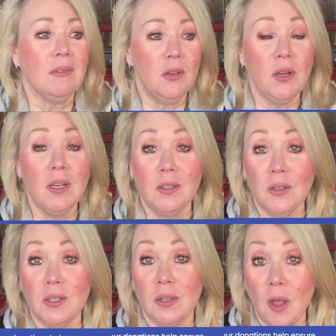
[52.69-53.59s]
you're going to
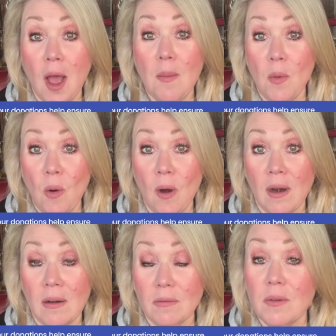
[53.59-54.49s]
learn a lot
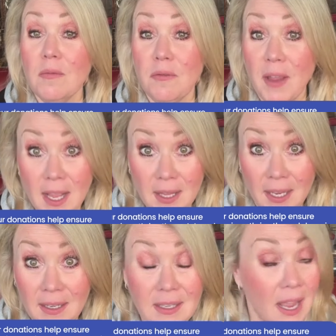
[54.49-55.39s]
more from
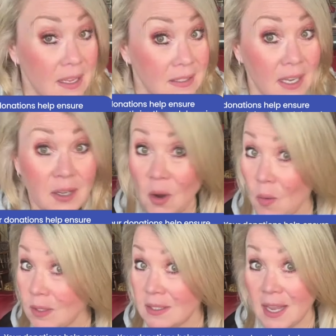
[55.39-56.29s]
failing. Yes, I
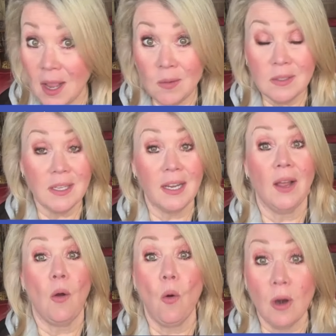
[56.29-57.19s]
know it sounds like
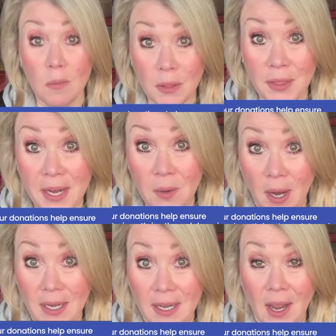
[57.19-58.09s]
a horrible thing
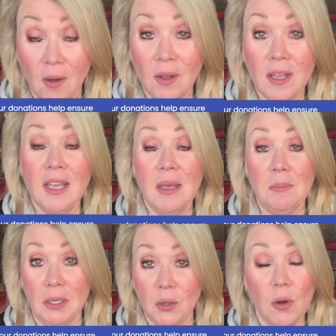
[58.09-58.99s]
right now,
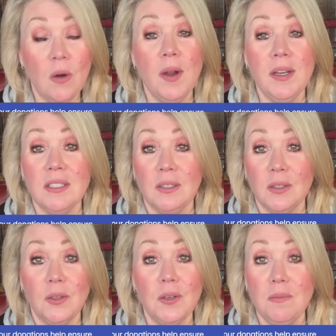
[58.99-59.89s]
but you're going to
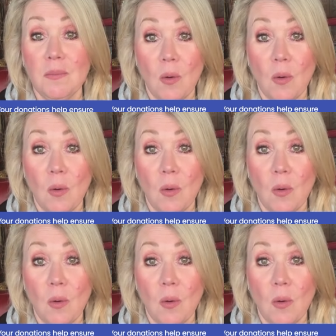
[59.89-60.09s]
learn